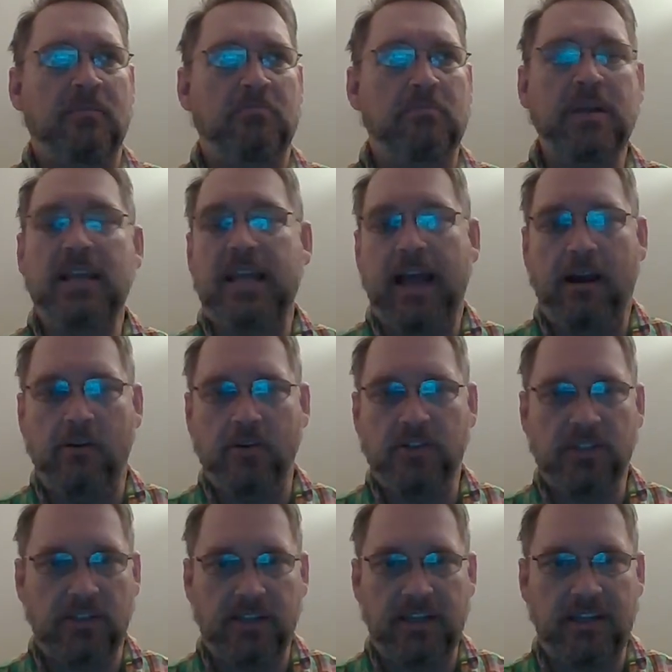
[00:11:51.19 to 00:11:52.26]
many hours
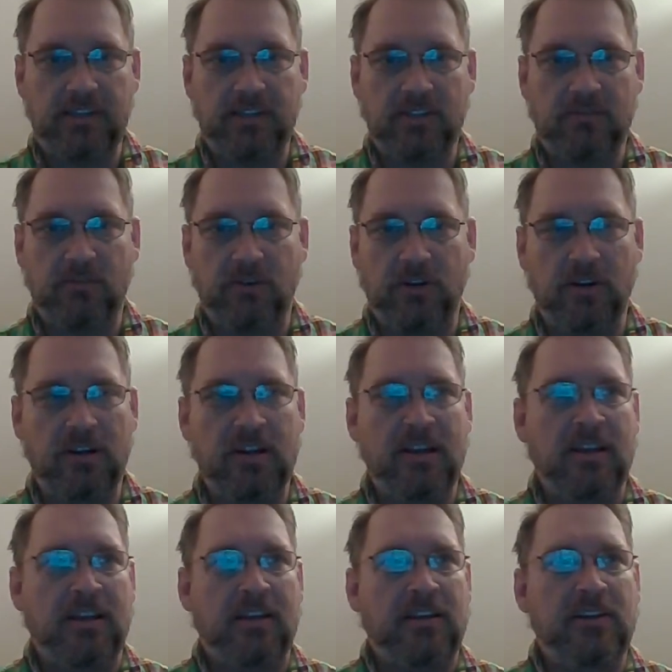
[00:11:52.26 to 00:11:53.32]
at least, where
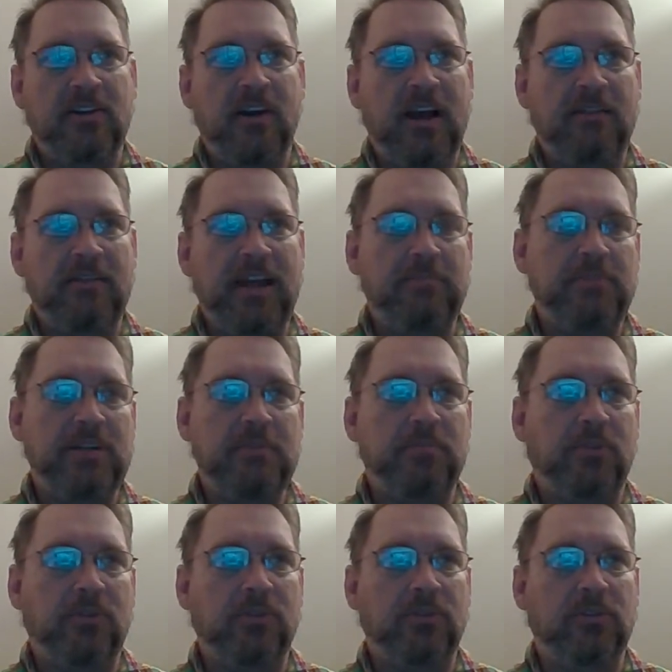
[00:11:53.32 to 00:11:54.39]
I've had
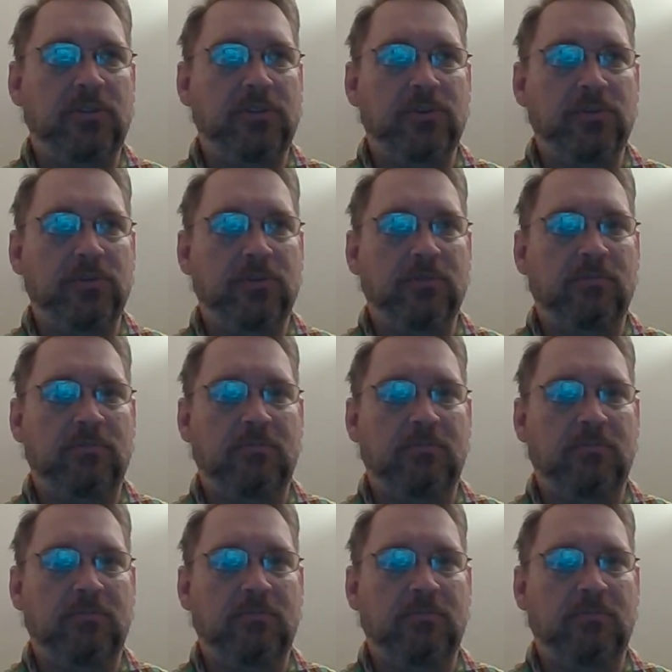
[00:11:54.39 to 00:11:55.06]
people who